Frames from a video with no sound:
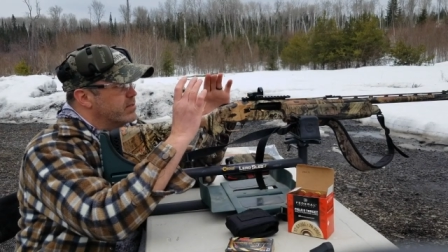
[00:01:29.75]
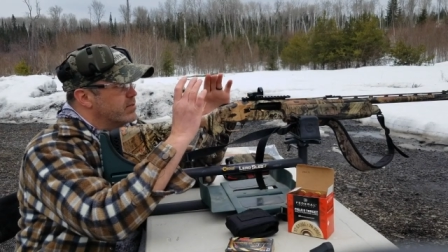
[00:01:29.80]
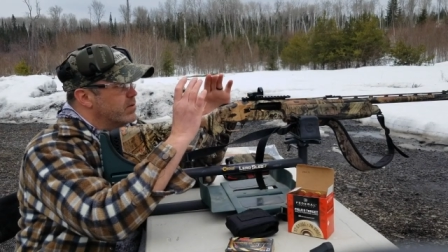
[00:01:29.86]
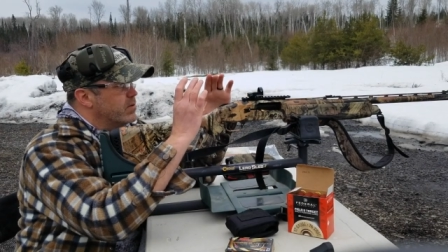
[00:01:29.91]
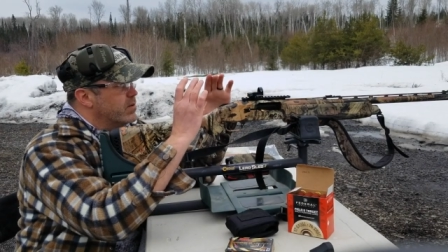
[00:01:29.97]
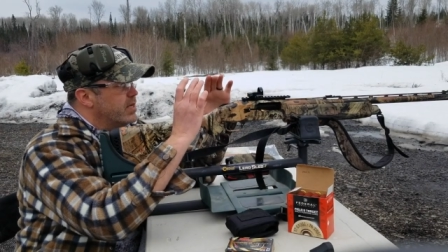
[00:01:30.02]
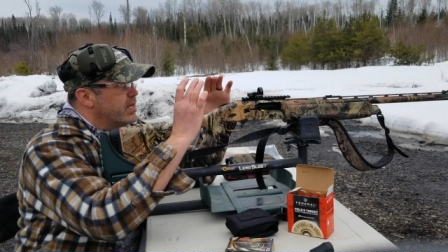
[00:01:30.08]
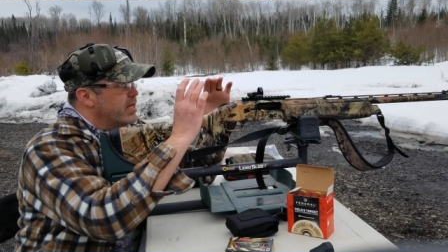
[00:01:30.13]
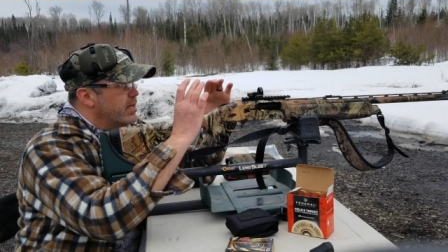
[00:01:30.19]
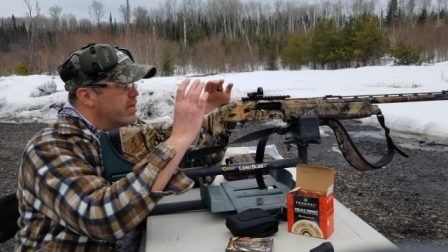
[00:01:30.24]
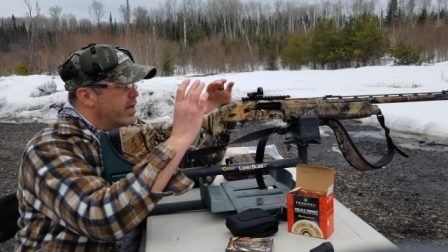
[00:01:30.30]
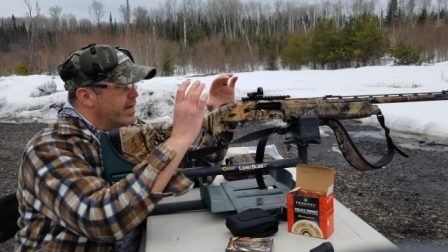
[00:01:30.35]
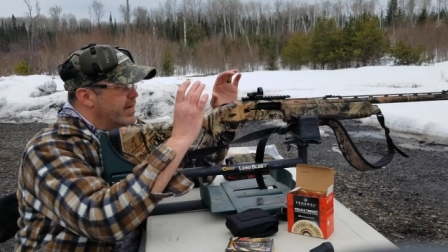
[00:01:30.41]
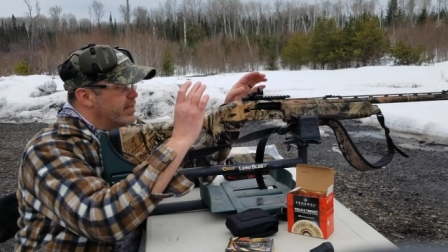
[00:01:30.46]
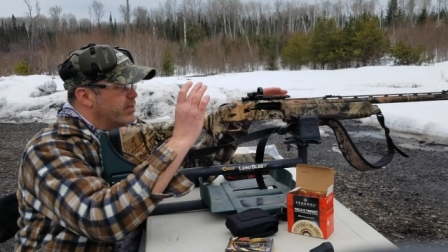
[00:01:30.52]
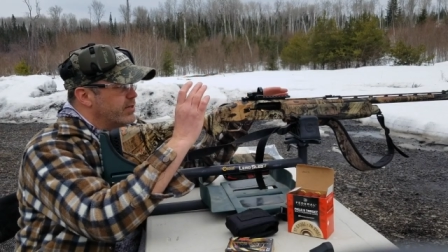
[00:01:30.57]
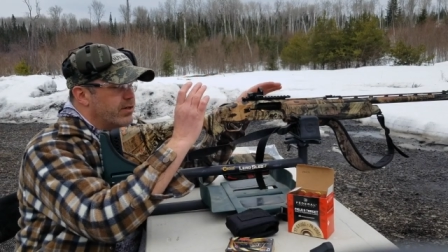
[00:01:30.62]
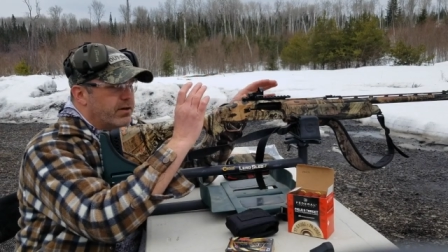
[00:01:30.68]
So I
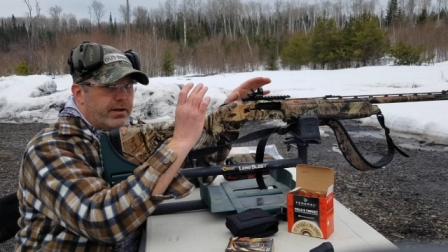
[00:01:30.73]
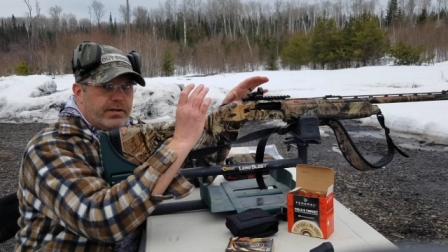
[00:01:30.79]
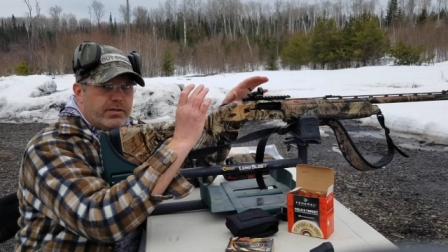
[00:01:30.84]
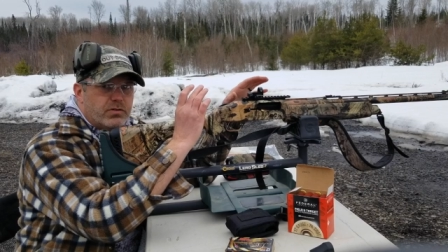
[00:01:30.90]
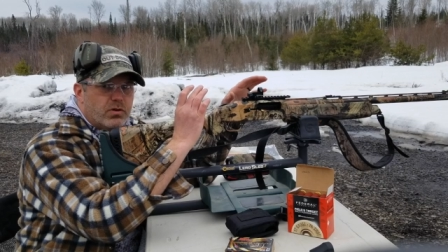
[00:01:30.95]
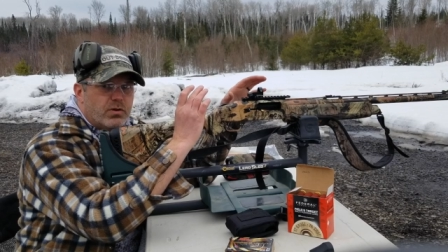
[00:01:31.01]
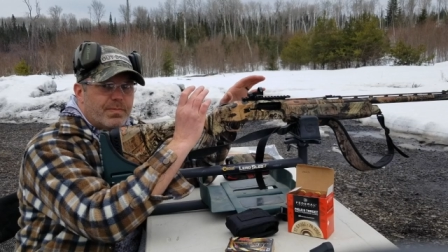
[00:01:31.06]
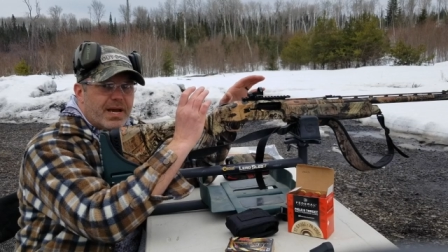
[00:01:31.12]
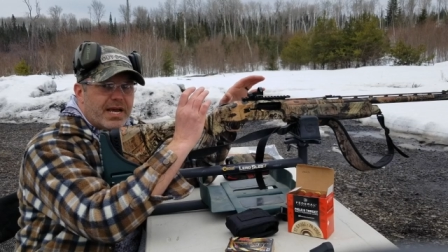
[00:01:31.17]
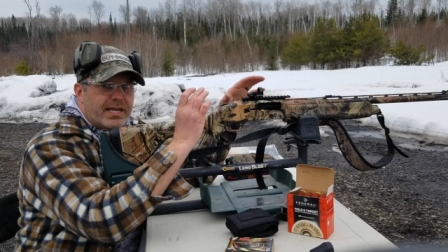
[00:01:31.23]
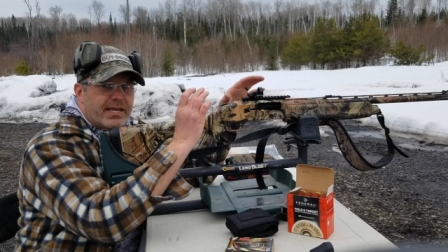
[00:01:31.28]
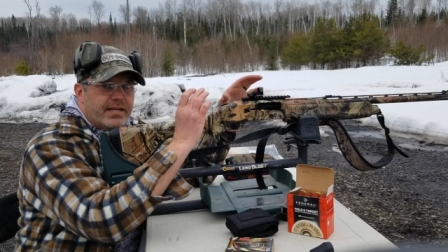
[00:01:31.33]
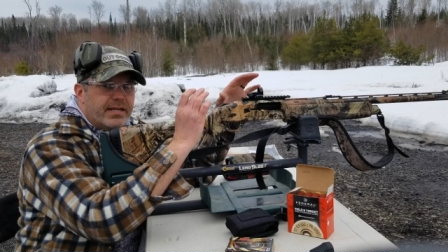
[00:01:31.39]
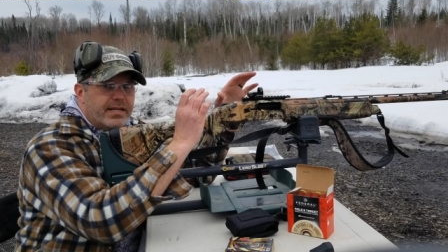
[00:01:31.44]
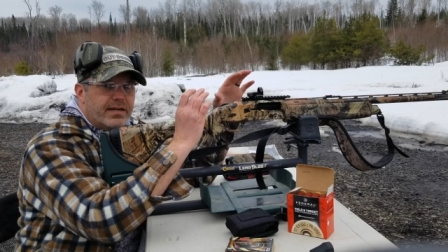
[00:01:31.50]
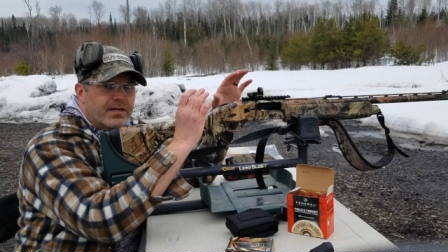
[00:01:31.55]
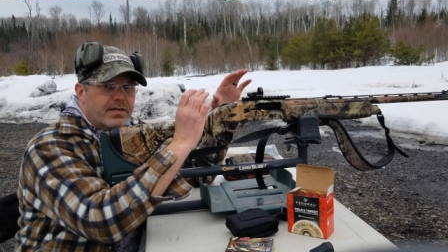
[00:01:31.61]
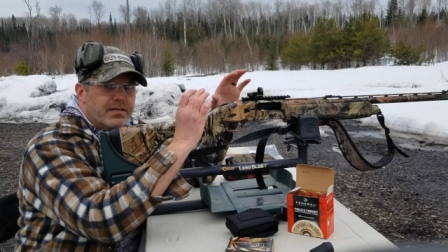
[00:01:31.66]
got the turkey choke back
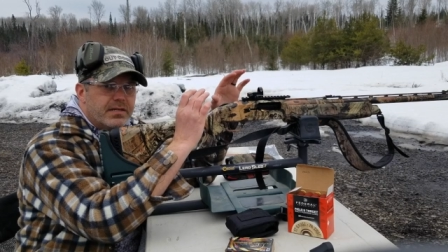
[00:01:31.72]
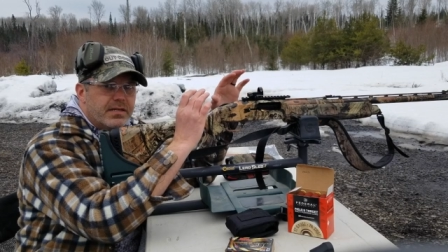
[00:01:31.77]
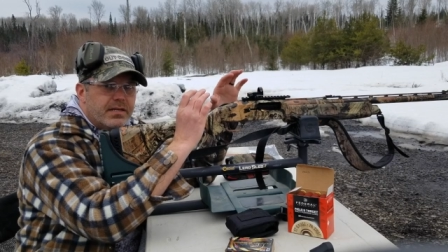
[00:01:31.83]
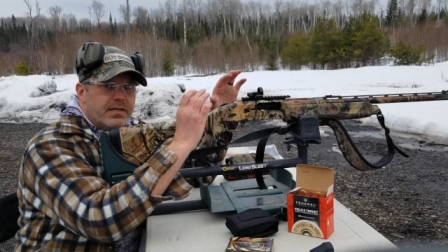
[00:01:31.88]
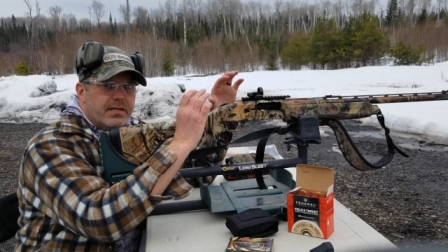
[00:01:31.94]
in here.